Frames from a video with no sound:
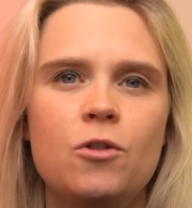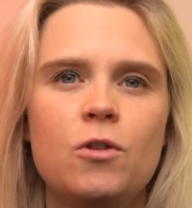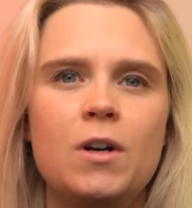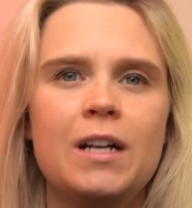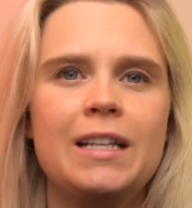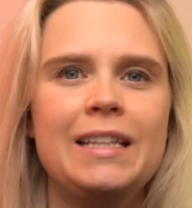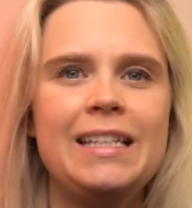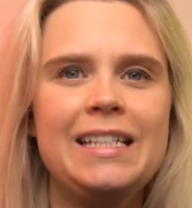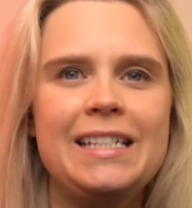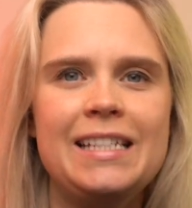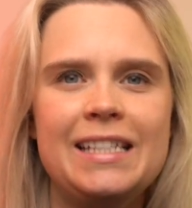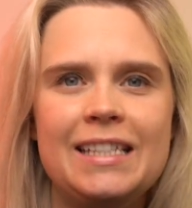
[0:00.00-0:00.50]
or at
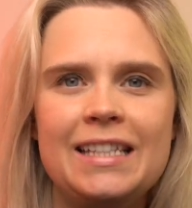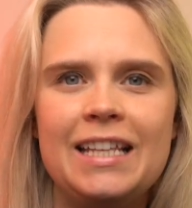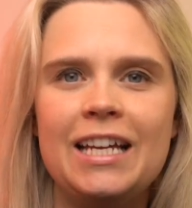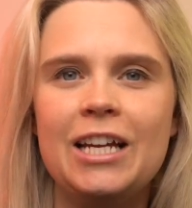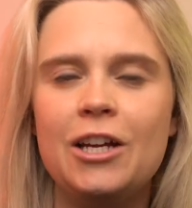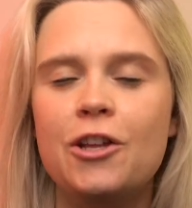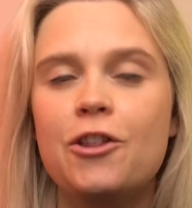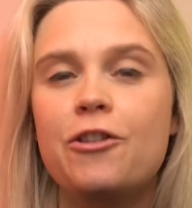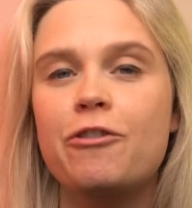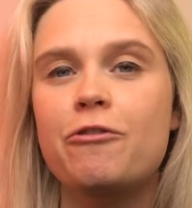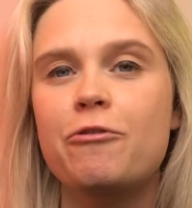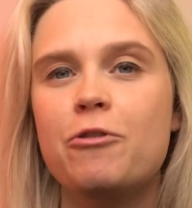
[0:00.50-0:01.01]
least
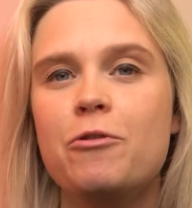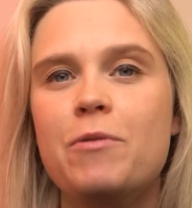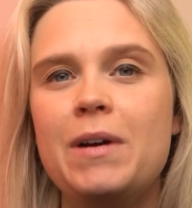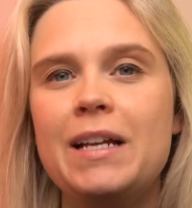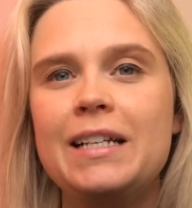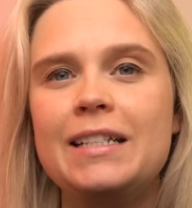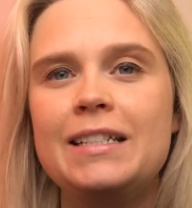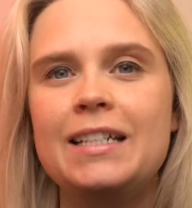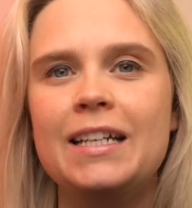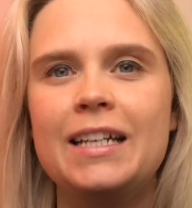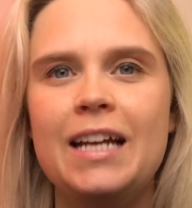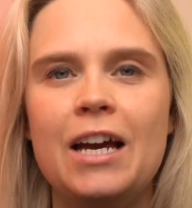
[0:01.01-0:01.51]
think through
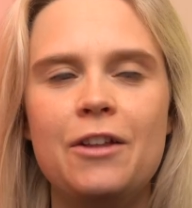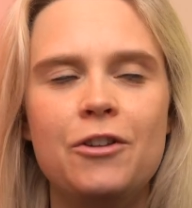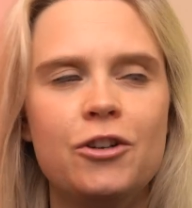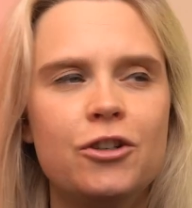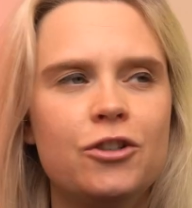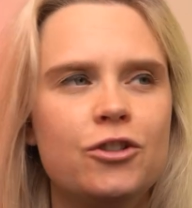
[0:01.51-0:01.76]
it together.